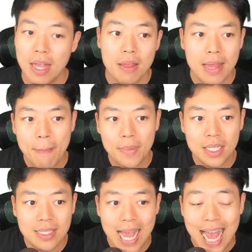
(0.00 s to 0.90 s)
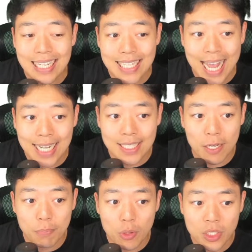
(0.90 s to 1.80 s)
That means as x
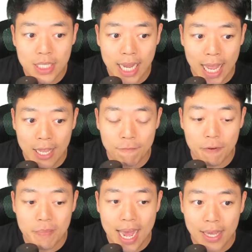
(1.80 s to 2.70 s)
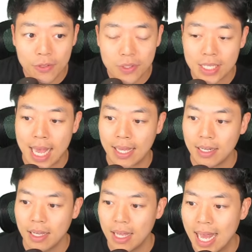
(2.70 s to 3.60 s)
approaches a from either side,
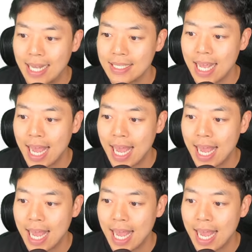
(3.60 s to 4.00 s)
the